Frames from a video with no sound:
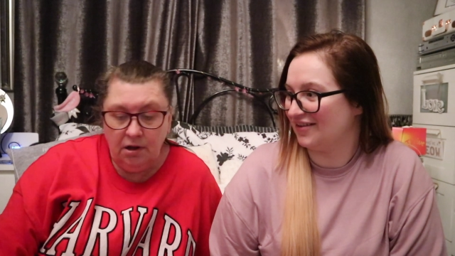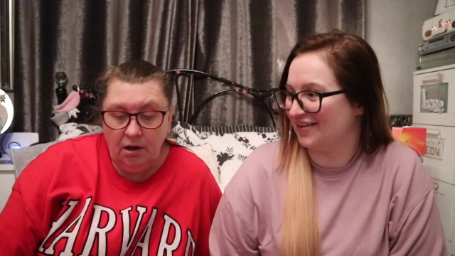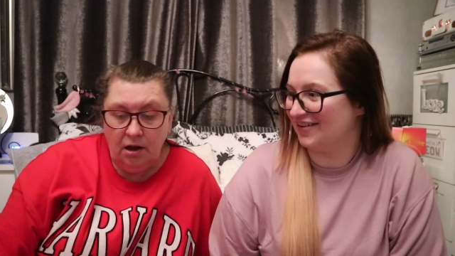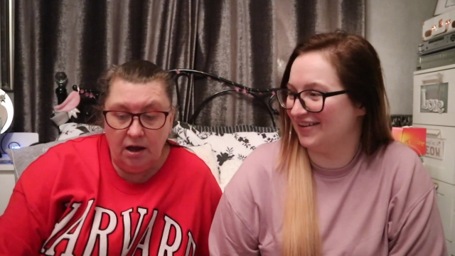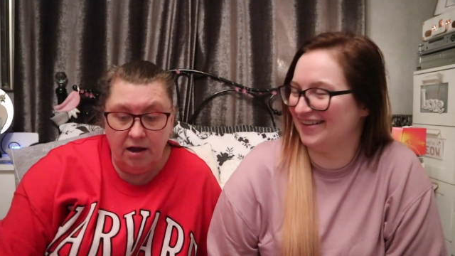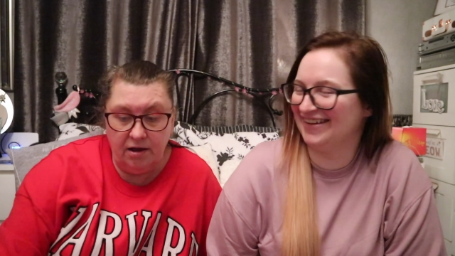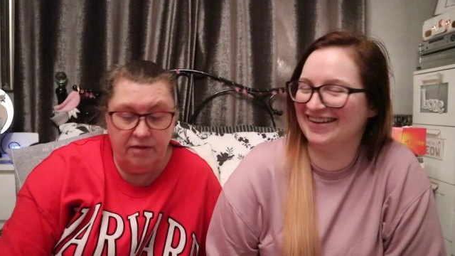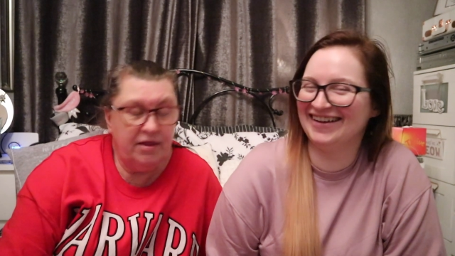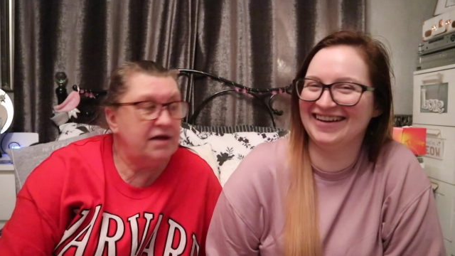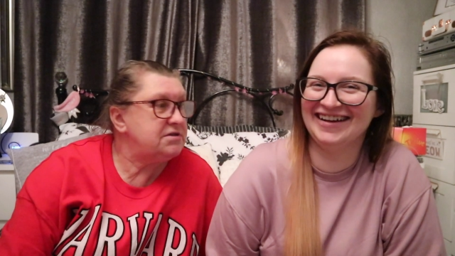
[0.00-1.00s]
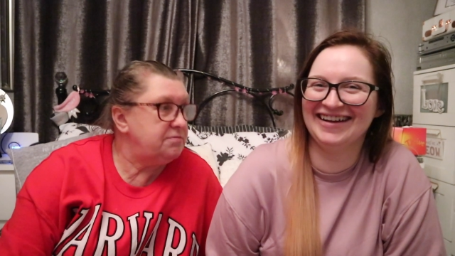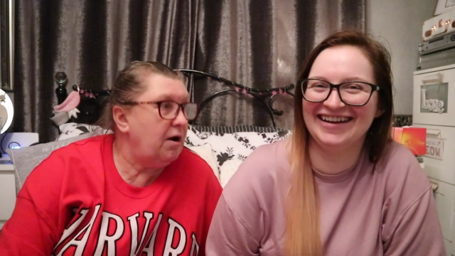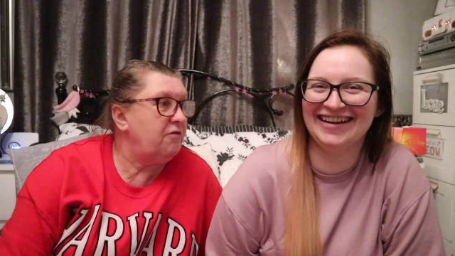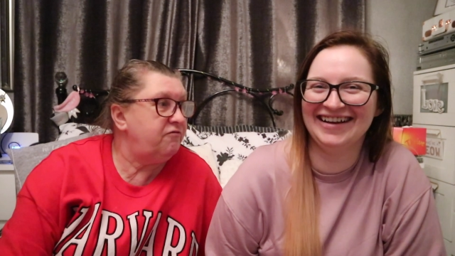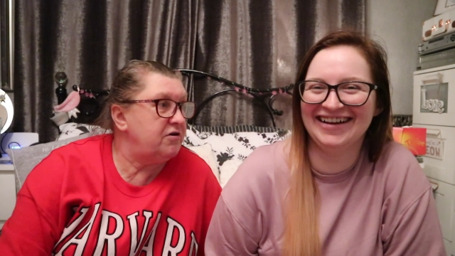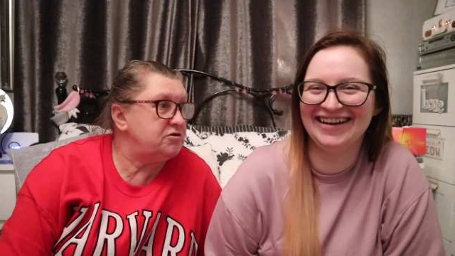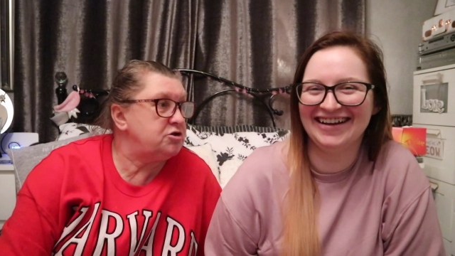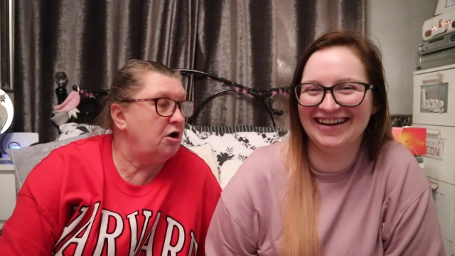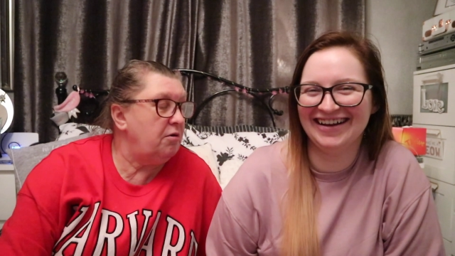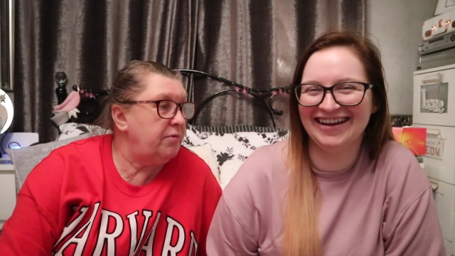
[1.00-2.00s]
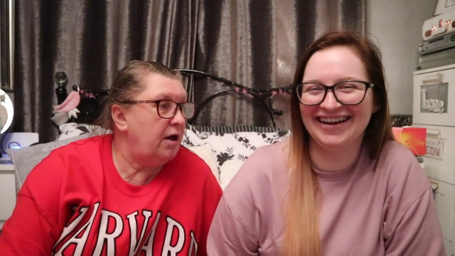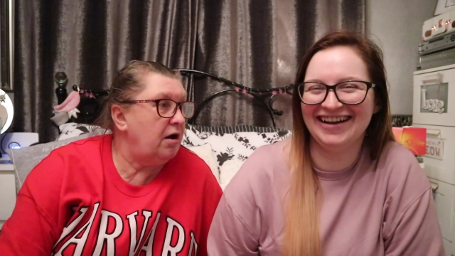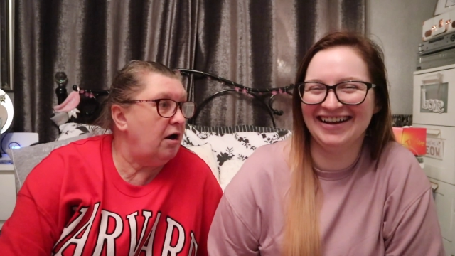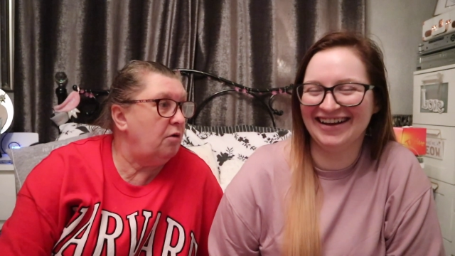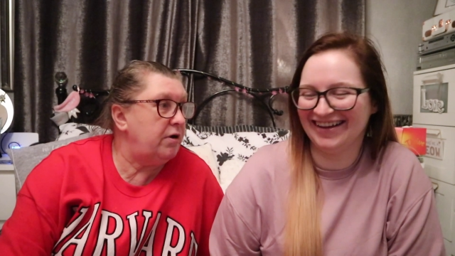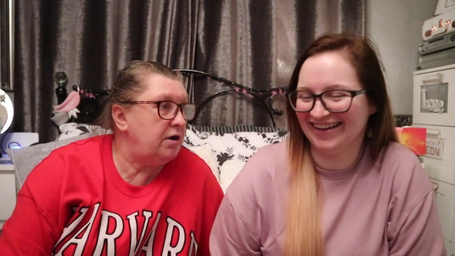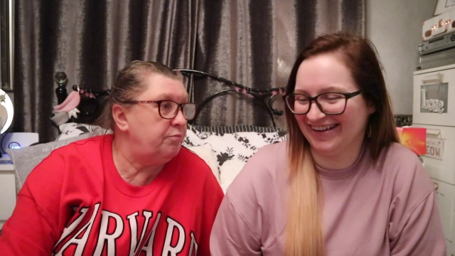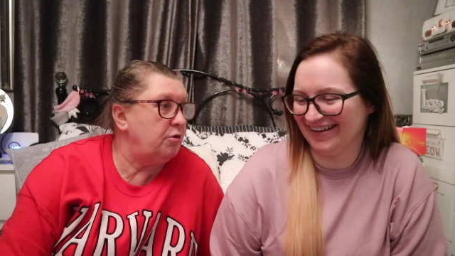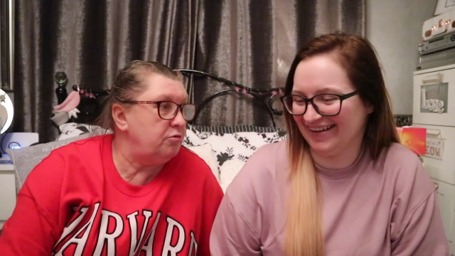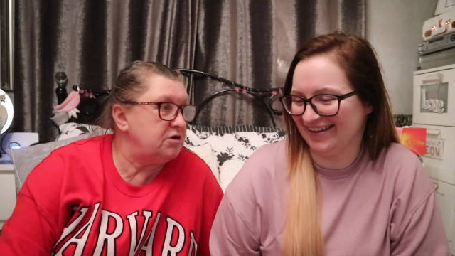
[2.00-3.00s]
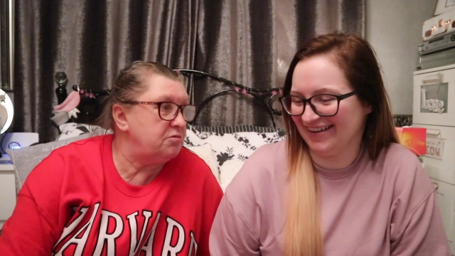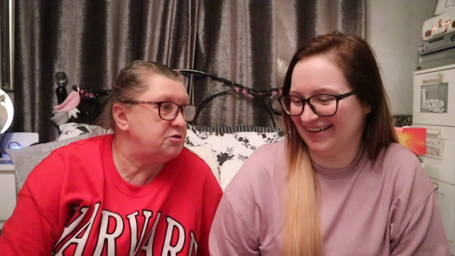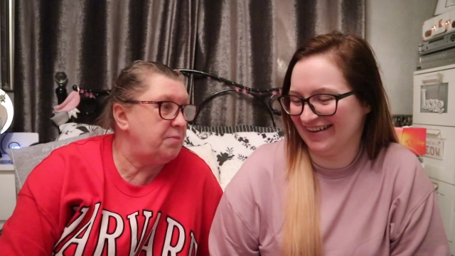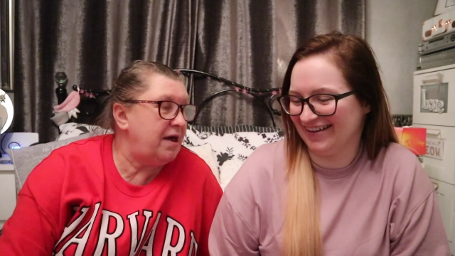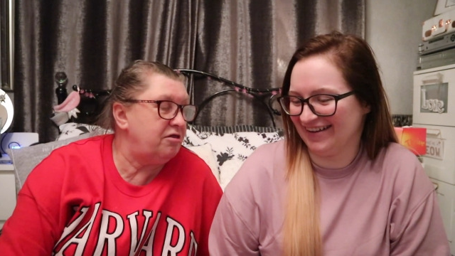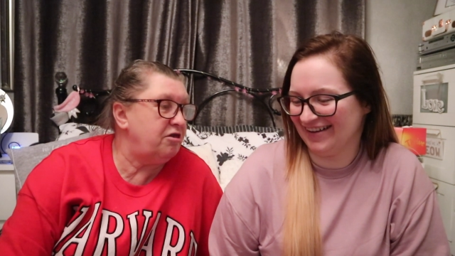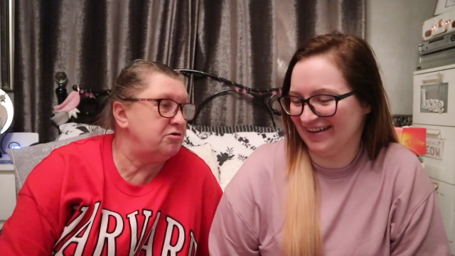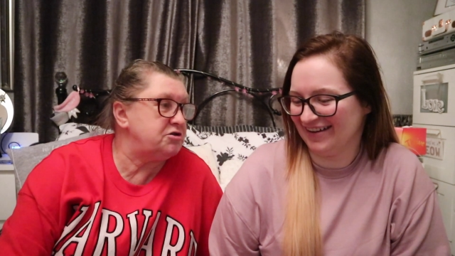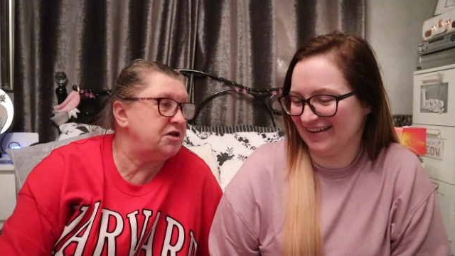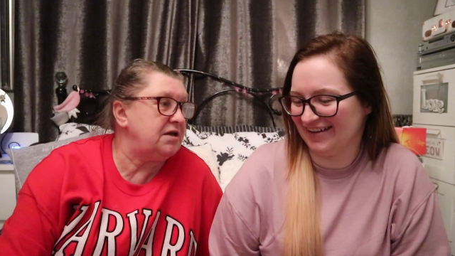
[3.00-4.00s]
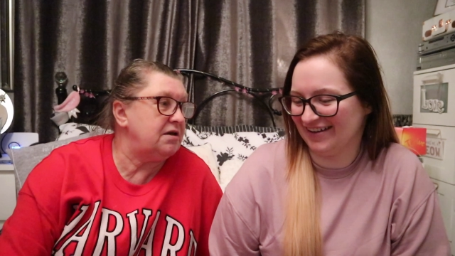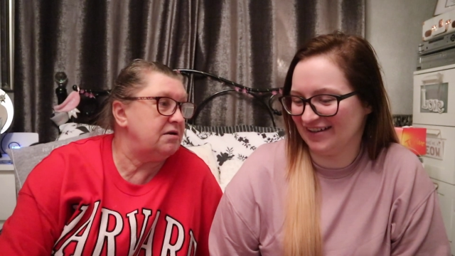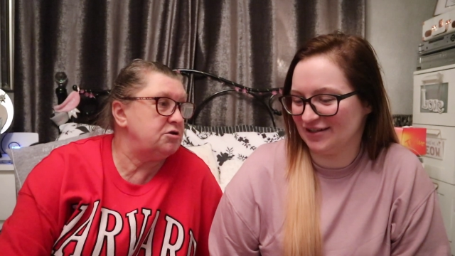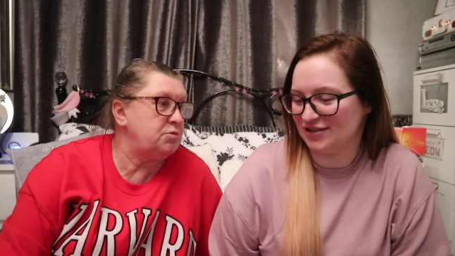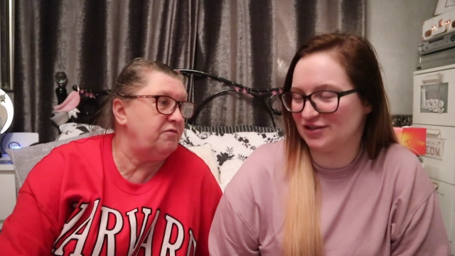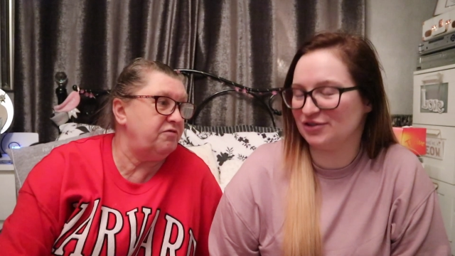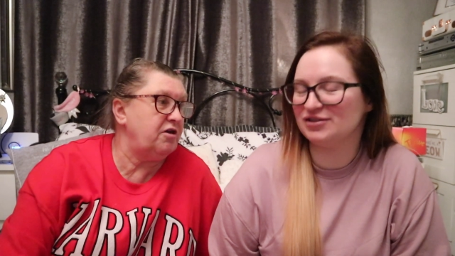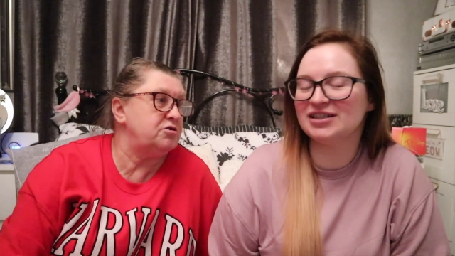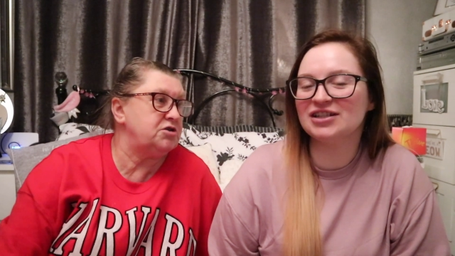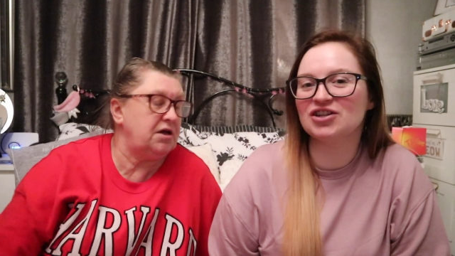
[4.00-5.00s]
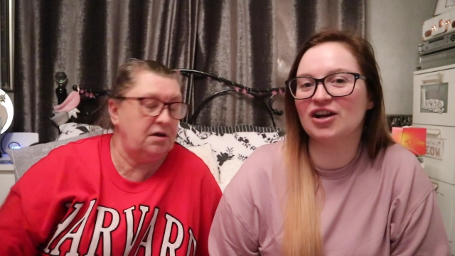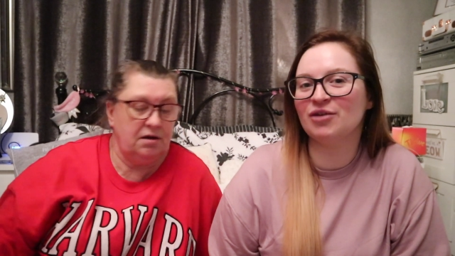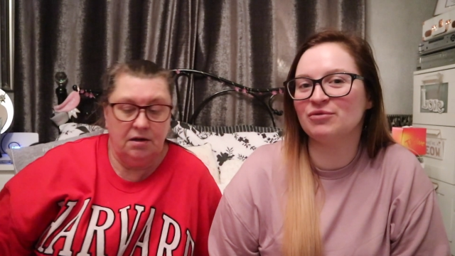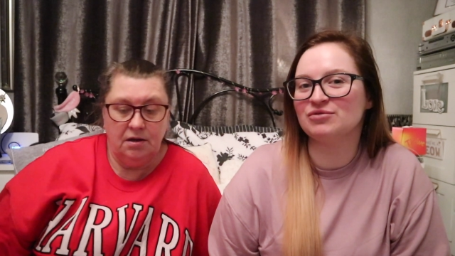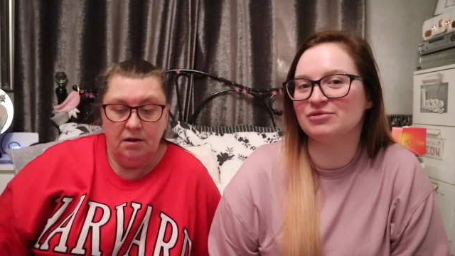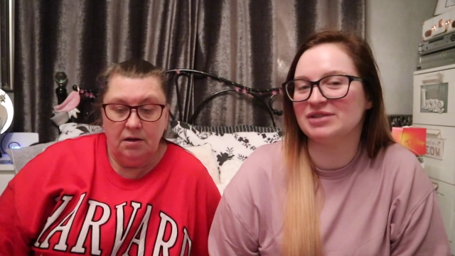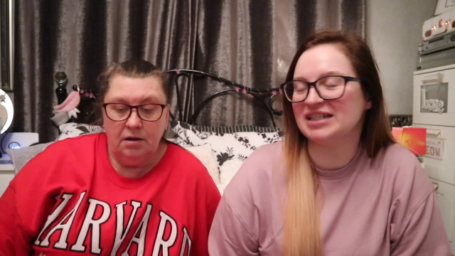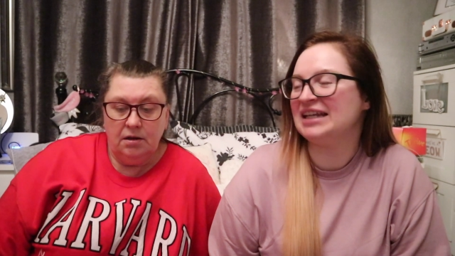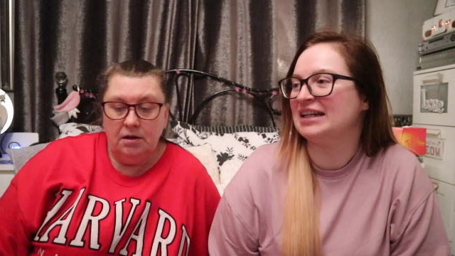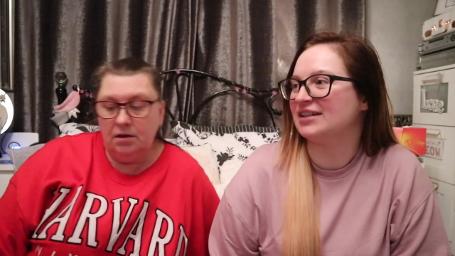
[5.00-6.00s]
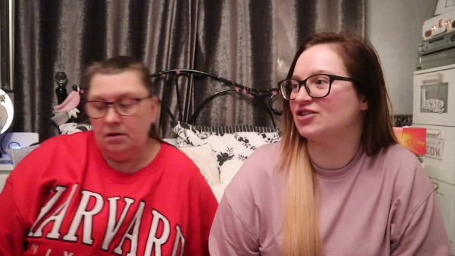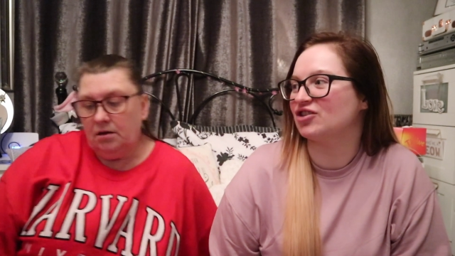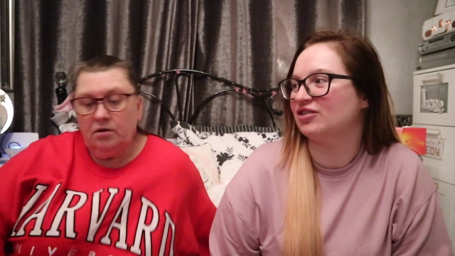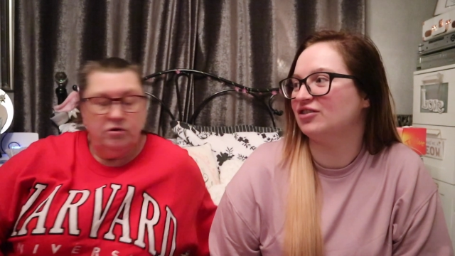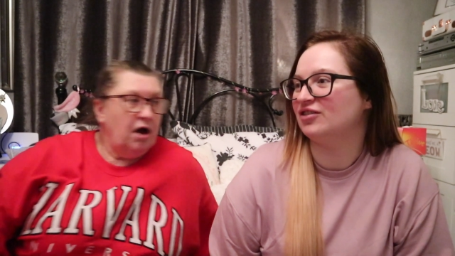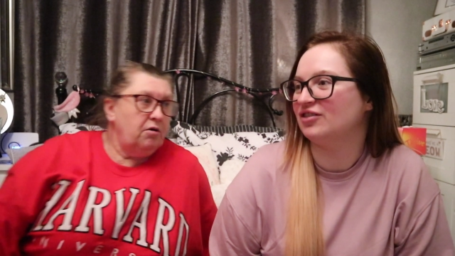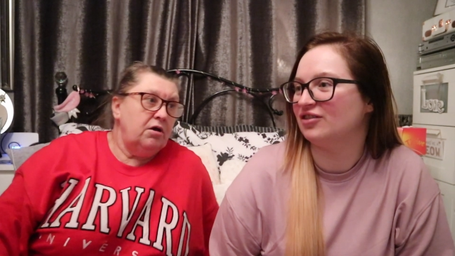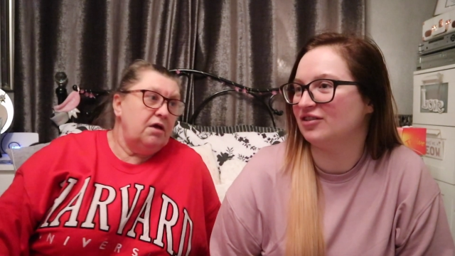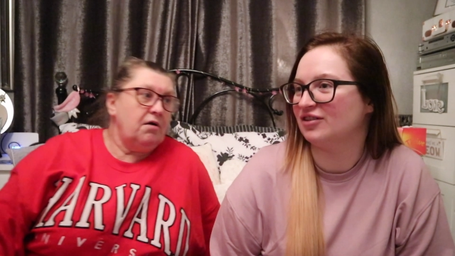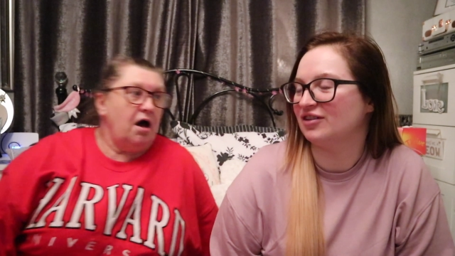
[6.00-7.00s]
Speaker 1: uh, and that's my first time that I went abroad. I was about 13, 12, So you 13. did You
Speaker 2: go abroad to a teenager?
Speaker 1: No, it,